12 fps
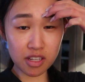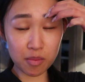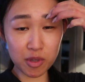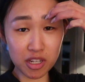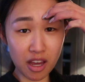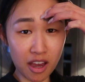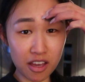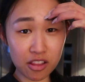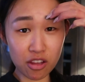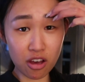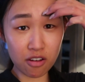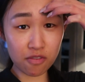I mean, I
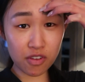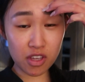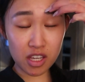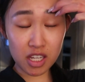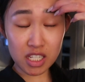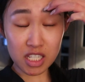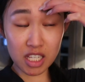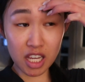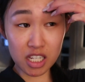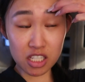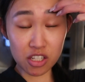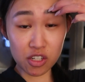love to
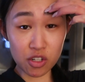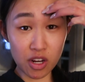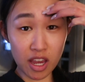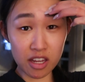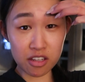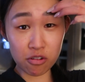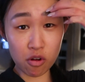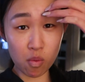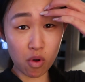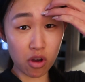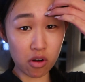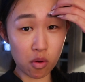get dinner at
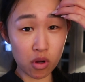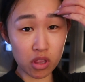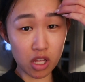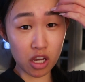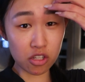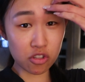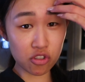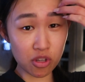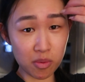Erewhon or lunch.